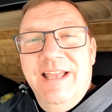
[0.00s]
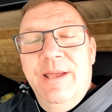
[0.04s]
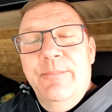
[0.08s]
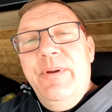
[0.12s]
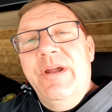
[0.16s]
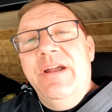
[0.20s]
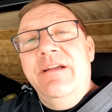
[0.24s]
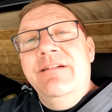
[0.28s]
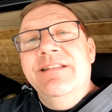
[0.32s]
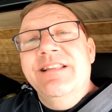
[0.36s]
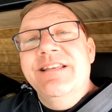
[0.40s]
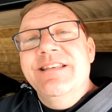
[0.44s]

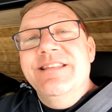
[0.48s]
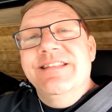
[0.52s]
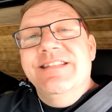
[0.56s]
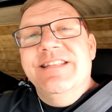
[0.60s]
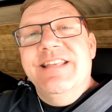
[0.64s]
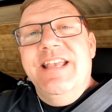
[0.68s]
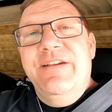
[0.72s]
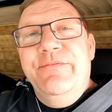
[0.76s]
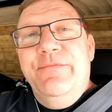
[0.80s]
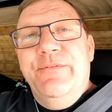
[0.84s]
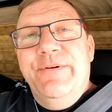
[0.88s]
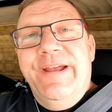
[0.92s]
apparently the
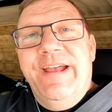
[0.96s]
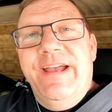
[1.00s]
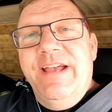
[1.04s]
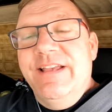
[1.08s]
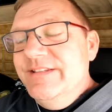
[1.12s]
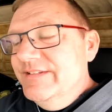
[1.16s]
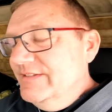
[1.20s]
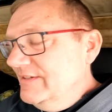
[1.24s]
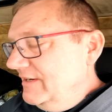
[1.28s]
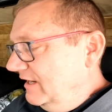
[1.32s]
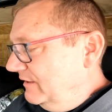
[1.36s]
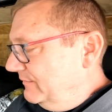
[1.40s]
Safeway
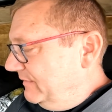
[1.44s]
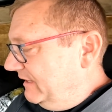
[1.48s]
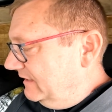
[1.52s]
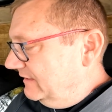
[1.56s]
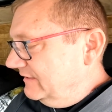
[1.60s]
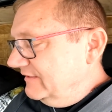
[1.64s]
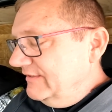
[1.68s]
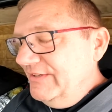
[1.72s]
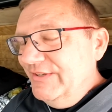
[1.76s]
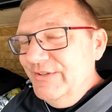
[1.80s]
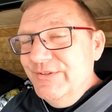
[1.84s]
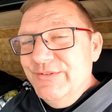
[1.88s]
has
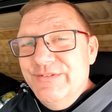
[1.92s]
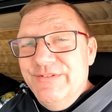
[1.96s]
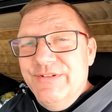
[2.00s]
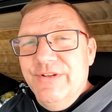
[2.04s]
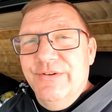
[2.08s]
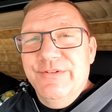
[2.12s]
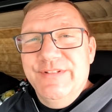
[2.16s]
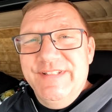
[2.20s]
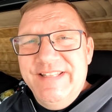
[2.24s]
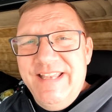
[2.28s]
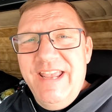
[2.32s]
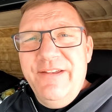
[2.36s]
Starbucks too.
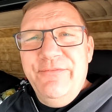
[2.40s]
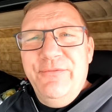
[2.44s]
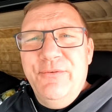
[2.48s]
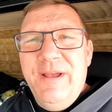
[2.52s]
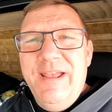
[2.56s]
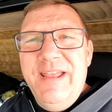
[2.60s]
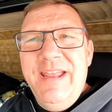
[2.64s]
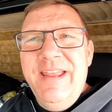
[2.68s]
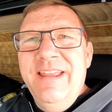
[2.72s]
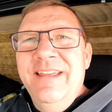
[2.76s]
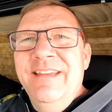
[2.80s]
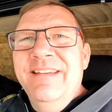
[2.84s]
So
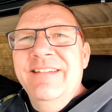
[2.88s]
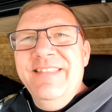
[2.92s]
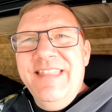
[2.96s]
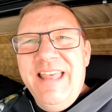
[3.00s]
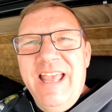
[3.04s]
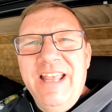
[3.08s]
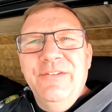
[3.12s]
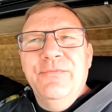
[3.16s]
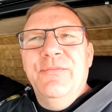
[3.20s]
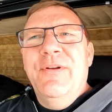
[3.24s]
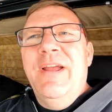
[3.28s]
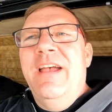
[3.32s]
Safeway,
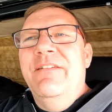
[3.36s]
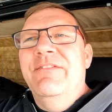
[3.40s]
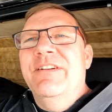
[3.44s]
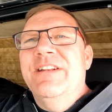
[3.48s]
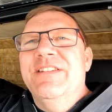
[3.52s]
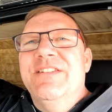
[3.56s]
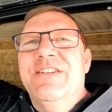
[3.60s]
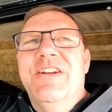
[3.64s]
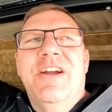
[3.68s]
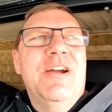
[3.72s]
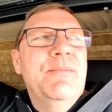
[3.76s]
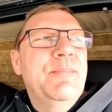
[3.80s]
thanks for having
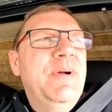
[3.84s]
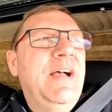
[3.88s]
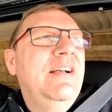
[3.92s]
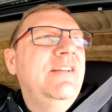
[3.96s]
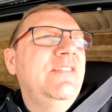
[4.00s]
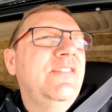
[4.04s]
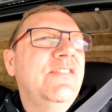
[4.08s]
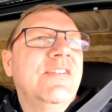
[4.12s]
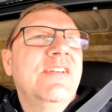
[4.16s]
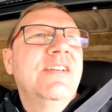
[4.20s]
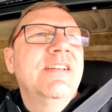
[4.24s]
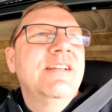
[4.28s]
a
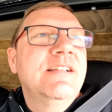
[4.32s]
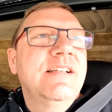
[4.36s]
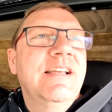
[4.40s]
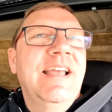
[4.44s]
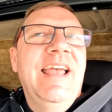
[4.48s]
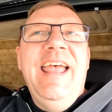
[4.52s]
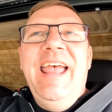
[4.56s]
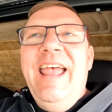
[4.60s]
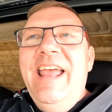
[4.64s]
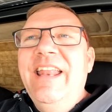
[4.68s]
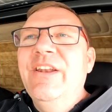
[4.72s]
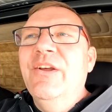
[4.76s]
Starbucks
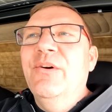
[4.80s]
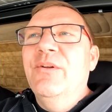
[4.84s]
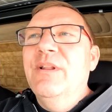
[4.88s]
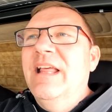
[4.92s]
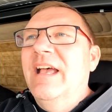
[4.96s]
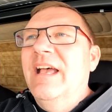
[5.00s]
and no